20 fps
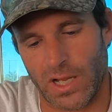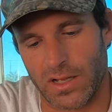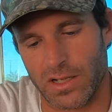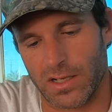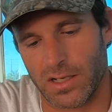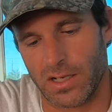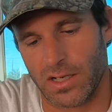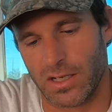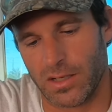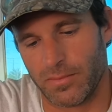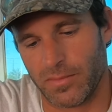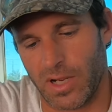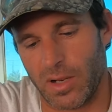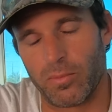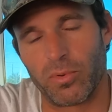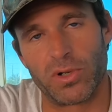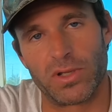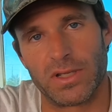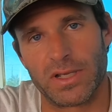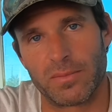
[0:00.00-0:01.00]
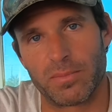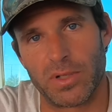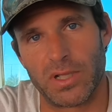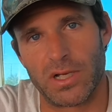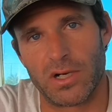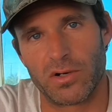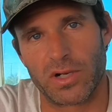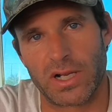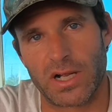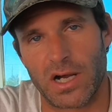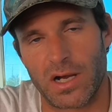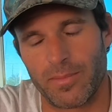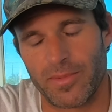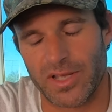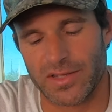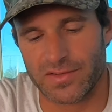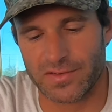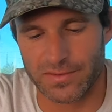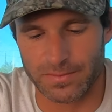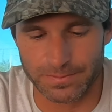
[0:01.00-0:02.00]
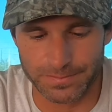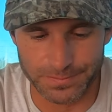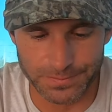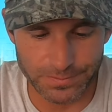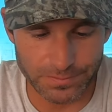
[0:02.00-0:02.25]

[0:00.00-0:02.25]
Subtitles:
I'll put a link below in comments.